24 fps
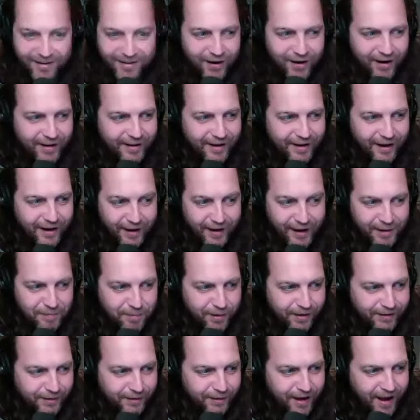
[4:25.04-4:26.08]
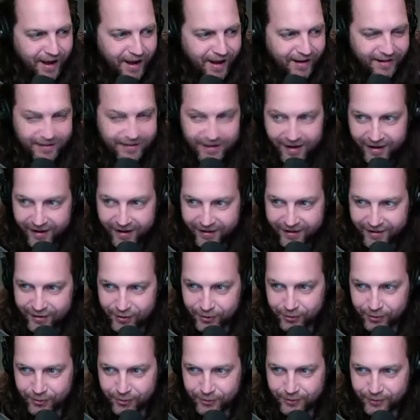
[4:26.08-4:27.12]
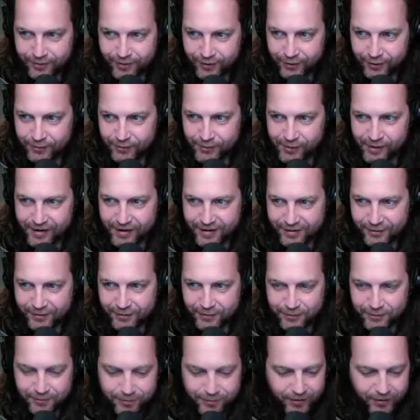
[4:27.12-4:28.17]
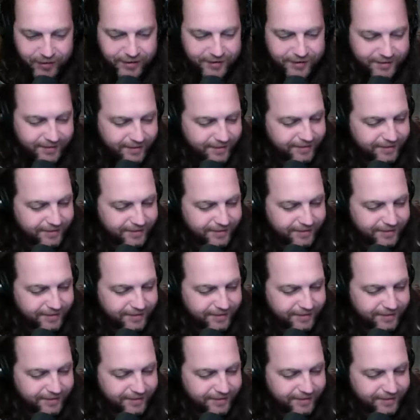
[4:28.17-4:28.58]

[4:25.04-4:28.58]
now can I pick the guy? Yeah, you, please. Yeah.